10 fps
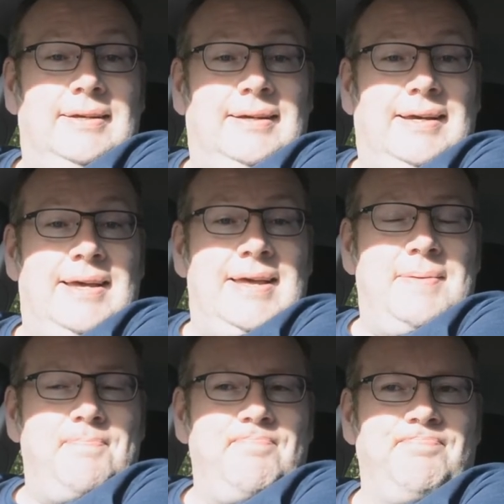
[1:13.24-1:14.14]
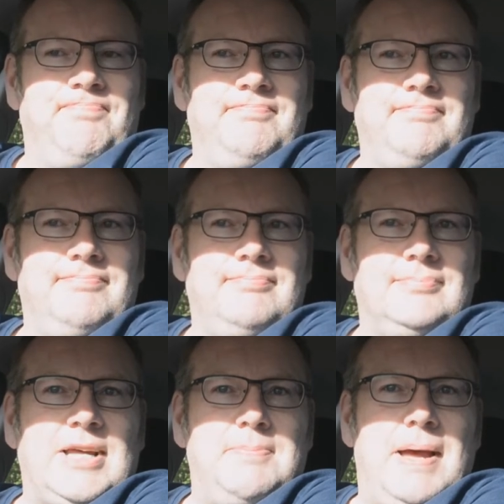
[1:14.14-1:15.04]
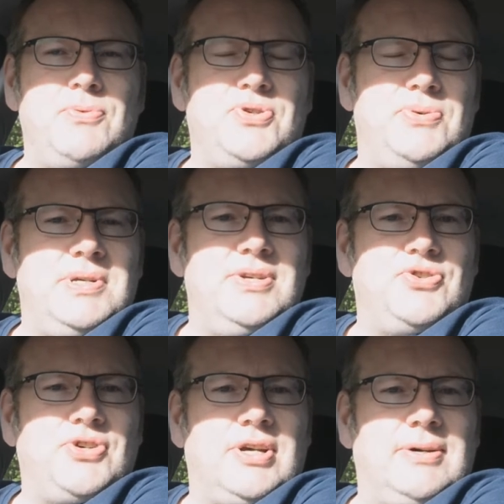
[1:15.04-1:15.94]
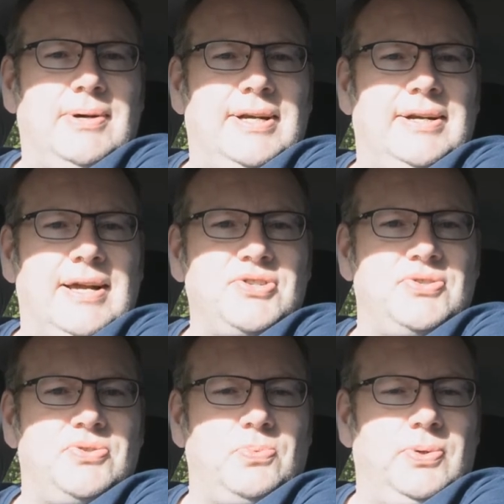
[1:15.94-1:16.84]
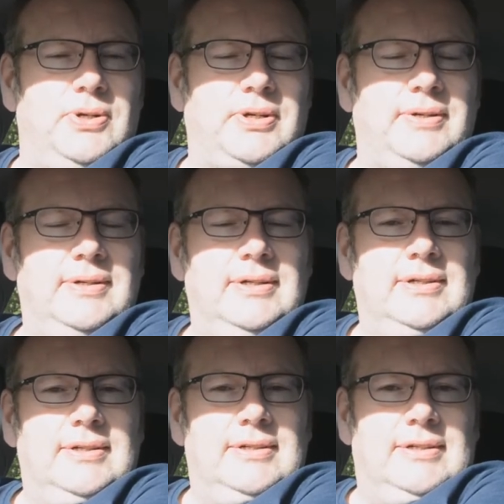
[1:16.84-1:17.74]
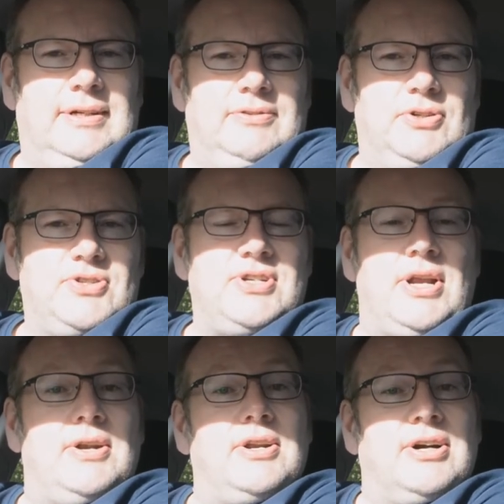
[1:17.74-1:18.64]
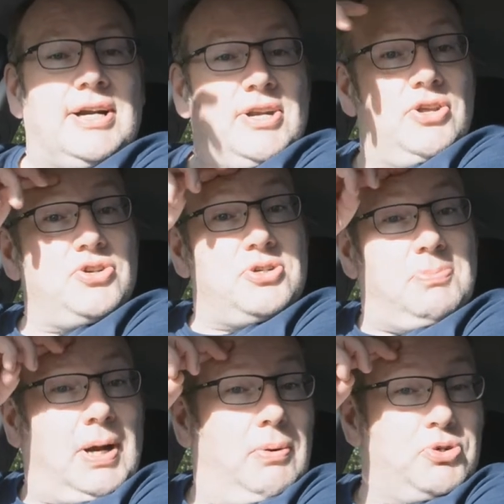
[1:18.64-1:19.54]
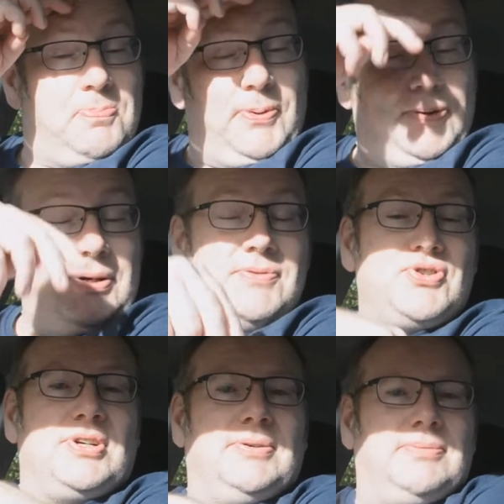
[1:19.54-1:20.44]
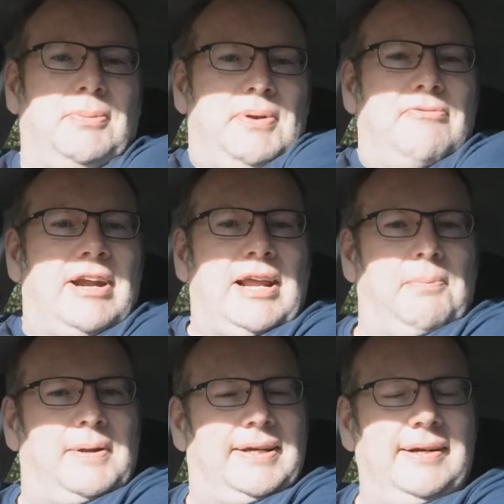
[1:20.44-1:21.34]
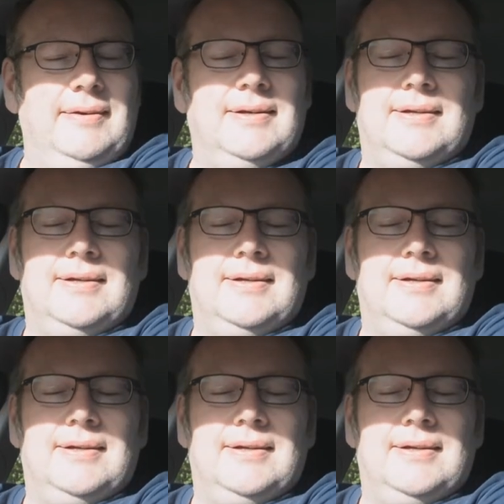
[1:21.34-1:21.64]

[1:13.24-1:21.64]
About 2 years ago I had an accident at work. I've got 10 degrading discs in my lower spine, so I'm in regular pain.